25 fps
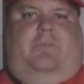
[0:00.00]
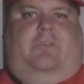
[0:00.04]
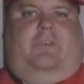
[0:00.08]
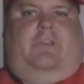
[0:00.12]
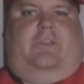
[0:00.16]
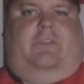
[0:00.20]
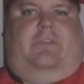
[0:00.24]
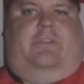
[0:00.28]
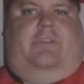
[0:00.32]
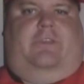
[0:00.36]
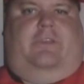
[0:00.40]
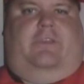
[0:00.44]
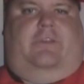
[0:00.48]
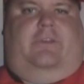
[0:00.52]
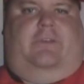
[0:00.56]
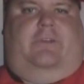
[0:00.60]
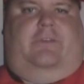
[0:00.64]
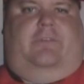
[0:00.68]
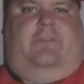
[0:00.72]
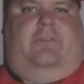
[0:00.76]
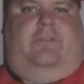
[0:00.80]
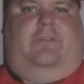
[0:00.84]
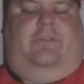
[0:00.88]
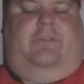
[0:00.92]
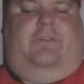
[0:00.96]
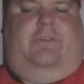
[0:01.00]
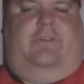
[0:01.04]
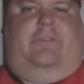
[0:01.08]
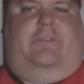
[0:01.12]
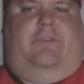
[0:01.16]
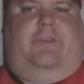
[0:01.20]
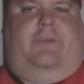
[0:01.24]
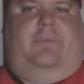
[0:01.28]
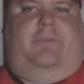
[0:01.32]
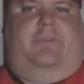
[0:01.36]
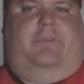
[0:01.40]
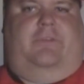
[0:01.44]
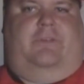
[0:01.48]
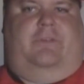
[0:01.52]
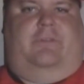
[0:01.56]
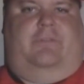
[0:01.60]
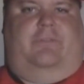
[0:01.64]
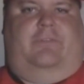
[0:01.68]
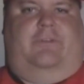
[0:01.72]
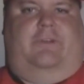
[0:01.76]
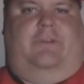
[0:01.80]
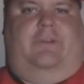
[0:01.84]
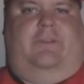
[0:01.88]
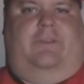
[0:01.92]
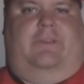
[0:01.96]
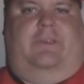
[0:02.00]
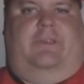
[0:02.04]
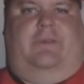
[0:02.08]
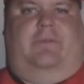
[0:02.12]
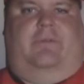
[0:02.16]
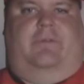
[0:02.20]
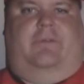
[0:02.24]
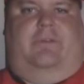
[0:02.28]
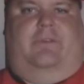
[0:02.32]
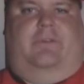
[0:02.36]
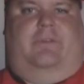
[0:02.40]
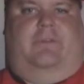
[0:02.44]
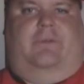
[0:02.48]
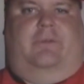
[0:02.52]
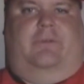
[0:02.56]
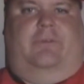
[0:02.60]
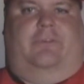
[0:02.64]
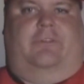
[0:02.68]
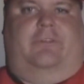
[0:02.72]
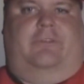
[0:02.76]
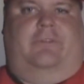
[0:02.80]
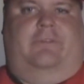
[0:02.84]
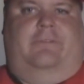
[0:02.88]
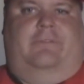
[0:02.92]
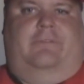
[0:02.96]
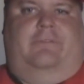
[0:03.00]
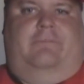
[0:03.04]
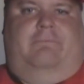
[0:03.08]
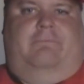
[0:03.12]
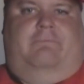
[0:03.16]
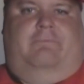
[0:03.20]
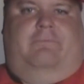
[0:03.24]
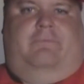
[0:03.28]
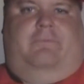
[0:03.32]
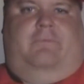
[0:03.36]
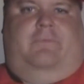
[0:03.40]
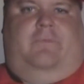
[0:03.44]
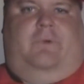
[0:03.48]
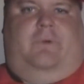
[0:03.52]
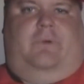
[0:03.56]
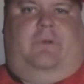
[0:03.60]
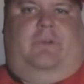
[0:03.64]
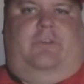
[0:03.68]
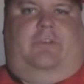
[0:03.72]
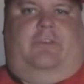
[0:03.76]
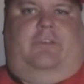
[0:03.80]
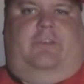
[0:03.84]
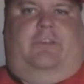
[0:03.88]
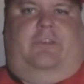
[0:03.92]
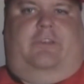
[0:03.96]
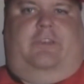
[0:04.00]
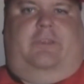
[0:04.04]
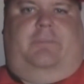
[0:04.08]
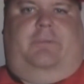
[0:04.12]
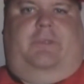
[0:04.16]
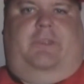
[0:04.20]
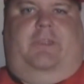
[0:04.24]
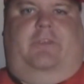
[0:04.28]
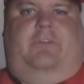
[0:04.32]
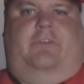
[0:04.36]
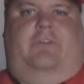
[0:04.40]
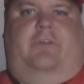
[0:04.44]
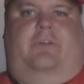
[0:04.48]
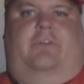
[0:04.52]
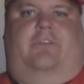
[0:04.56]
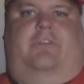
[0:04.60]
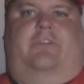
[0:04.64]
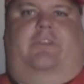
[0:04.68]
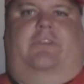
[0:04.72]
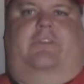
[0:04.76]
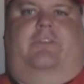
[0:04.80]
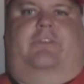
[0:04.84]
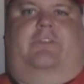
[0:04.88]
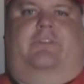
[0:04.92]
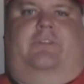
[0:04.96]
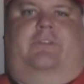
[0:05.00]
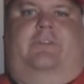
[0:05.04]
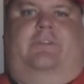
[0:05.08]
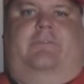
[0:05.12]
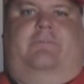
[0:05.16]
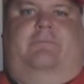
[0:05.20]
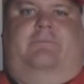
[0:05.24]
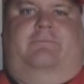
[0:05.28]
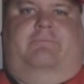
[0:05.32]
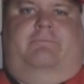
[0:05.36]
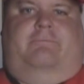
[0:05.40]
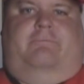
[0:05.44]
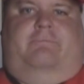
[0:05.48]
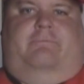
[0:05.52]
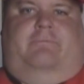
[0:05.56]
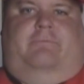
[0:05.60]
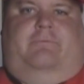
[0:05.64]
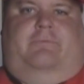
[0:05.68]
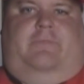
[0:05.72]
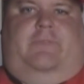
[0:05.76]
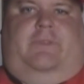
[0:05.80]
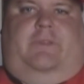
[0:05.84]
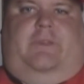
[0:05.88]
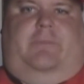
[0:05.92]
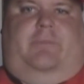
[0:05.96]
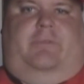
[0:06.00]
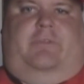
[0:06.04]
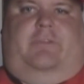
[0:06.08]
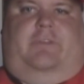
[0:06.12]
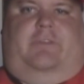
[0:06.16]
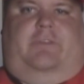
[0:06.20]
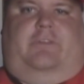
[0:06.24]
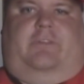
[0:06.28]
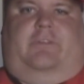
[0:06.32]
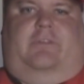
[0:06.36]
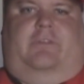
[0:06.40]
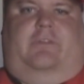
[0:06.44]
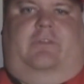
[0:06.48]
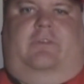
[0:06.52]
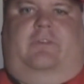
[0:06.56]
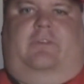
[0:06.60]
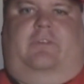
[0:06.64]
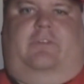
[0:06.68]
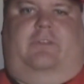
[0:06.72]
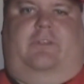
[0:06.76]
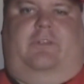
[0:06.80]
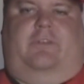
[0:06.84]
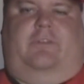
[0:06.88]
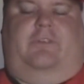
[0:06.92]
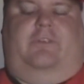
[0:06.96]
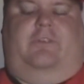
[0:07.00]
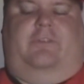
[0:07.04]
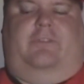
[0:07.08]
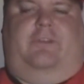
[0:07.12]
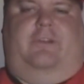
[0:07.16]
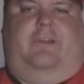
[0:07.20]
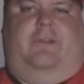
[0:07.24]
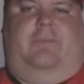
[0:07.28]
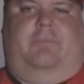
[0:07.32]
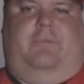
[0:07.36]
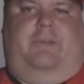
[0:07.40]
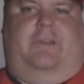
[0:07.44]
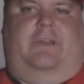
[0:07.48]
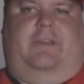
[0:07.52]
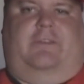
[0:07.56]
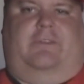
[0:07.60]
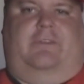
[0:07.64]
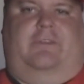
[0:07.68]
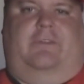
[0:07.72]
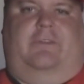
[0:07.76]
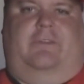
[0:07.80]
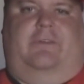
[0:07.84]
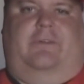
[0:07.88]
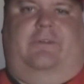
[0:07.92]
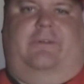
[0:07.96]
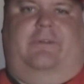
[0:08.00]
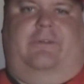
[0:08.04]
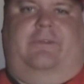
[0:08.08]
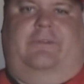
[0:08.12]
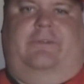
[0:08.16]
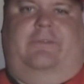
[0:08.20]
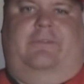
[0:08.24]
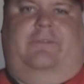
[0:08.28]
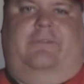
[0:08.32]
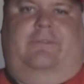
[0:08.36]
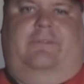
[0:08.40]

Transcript: I could think of. If Edmonton could finally get rid of those orange NDP jerseys, Edmonton's essentially gone back to their